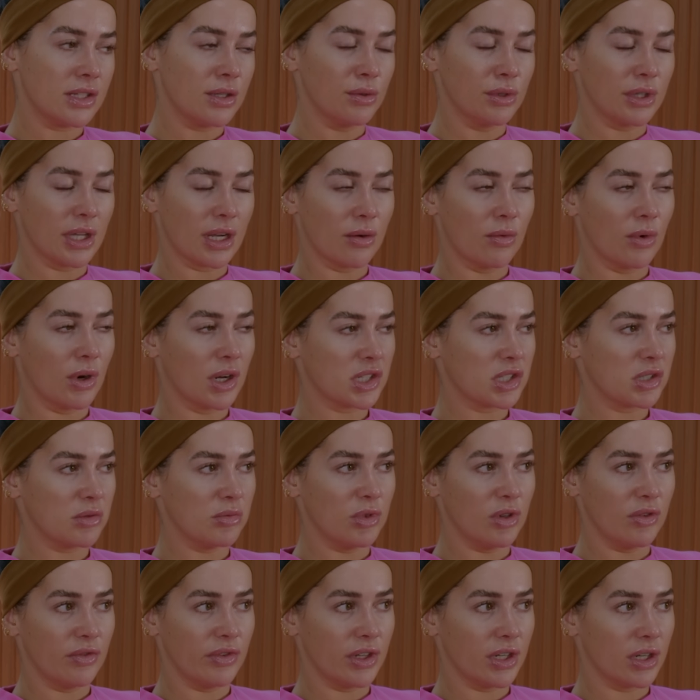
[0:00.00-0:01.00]
He would like watch a
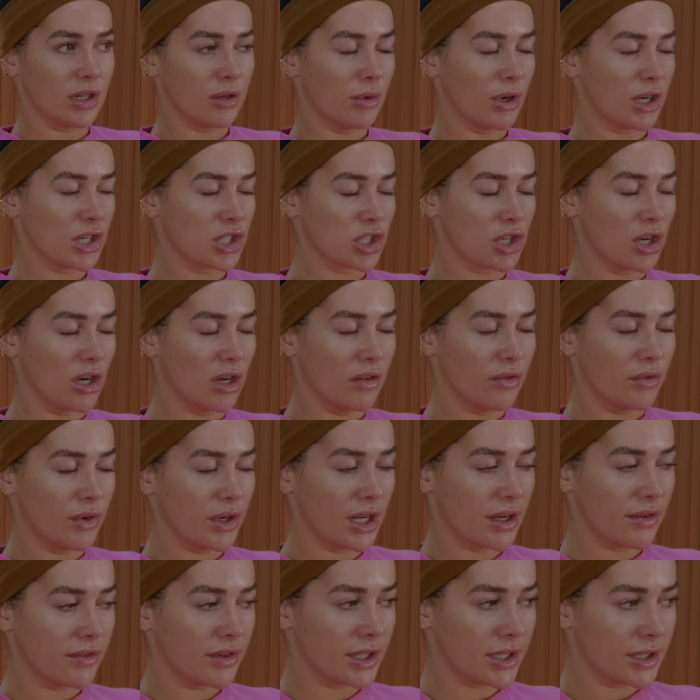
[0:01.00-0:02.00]
movie or watch golf,
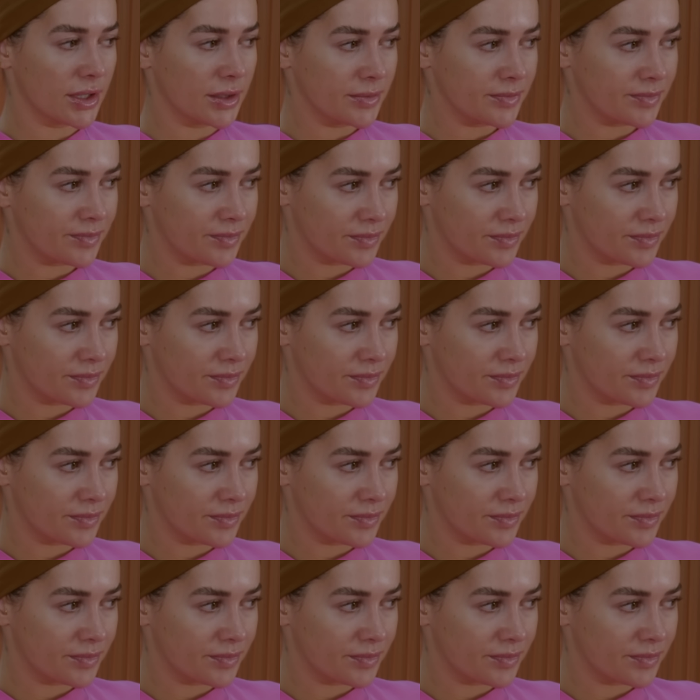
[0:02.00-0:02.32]
whatever.